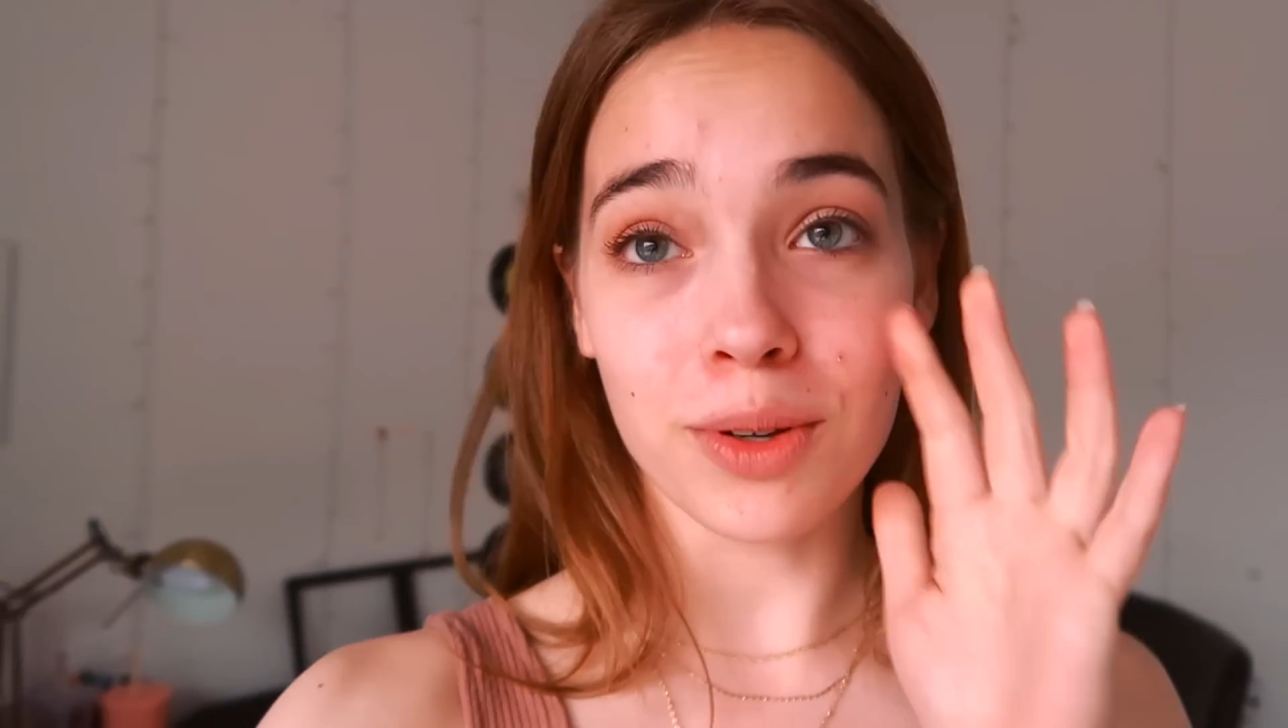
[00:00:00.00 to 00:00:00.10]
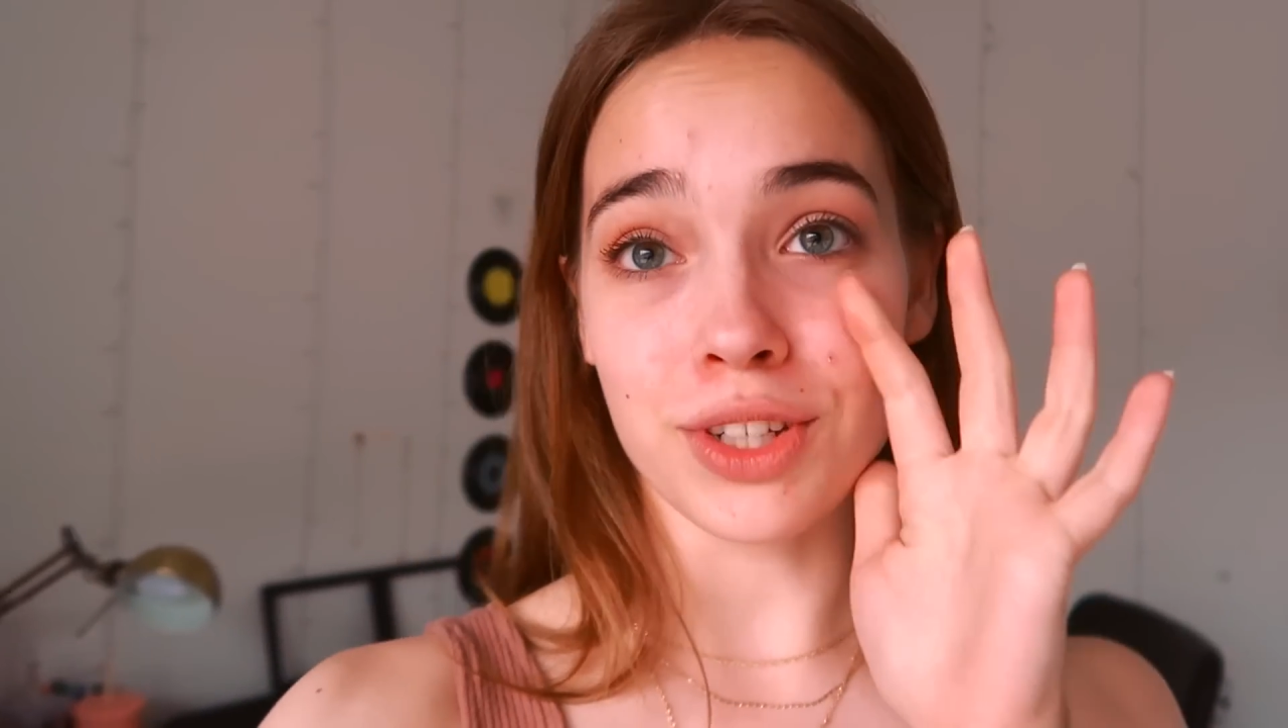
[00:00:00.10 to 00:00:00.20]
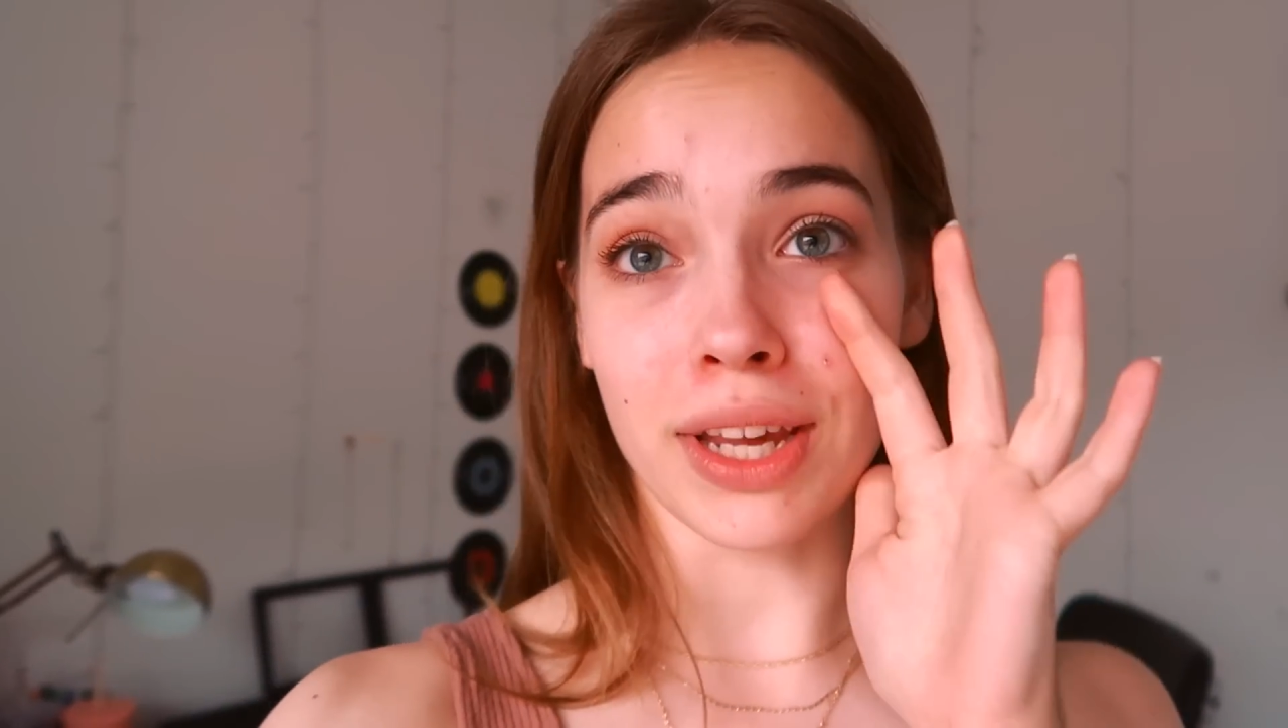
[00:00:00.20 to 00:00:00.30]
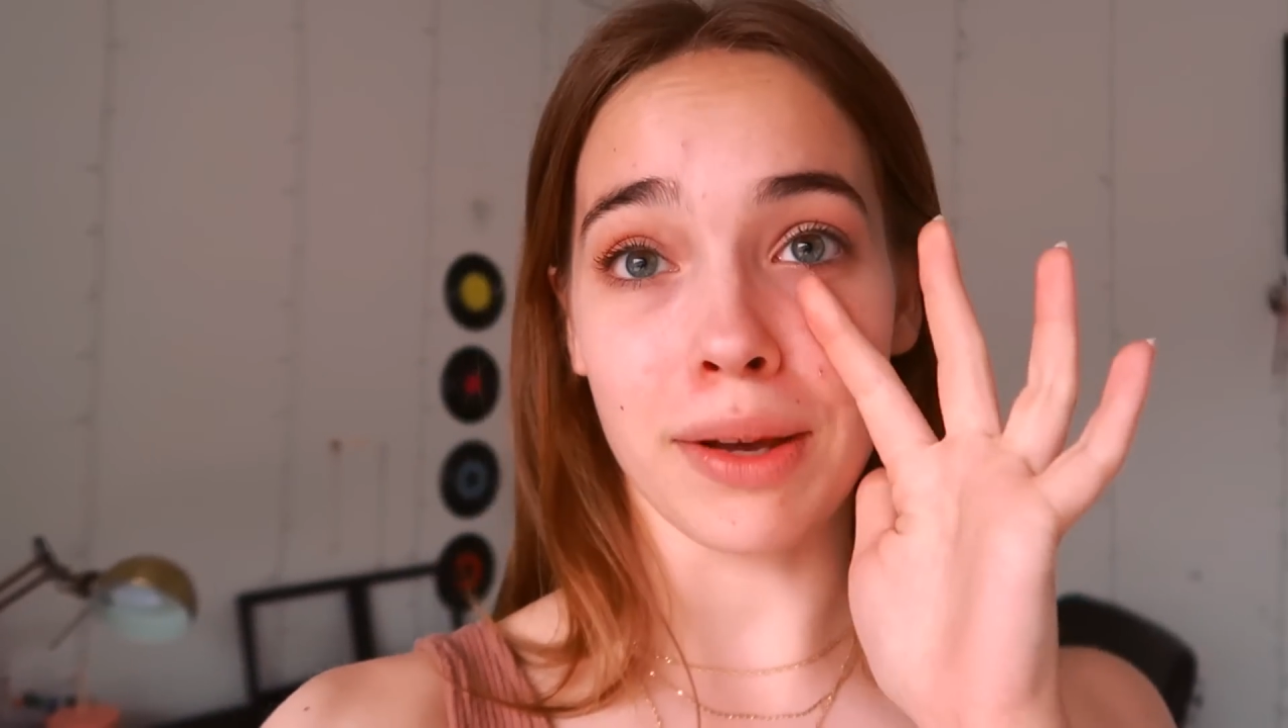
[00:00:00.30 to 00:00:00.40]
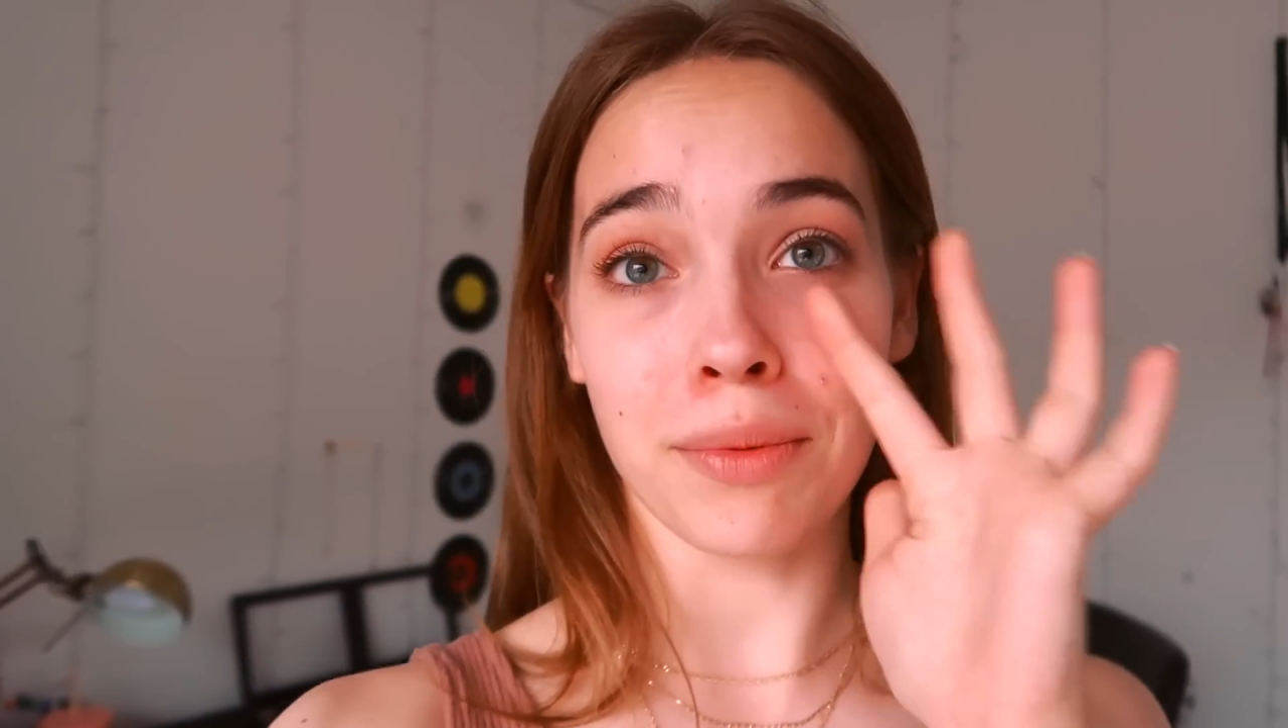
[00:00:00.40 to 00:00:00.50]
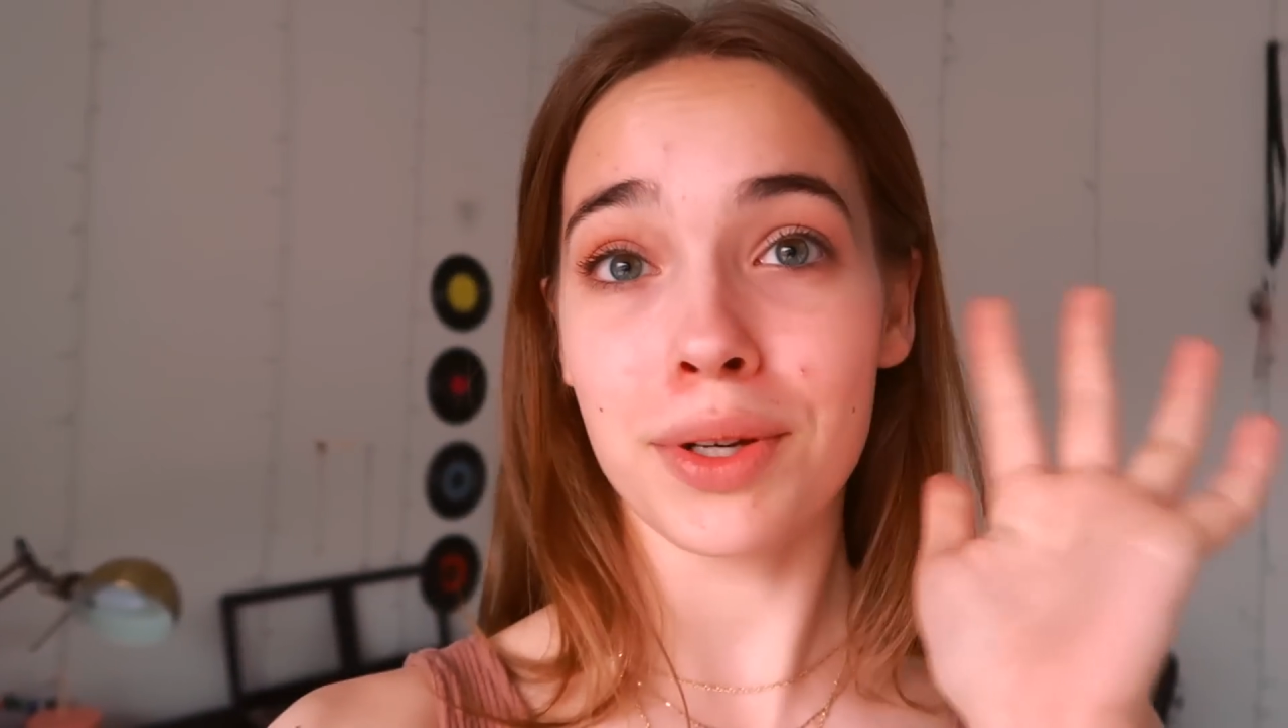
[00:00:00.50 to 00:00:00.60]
watch it.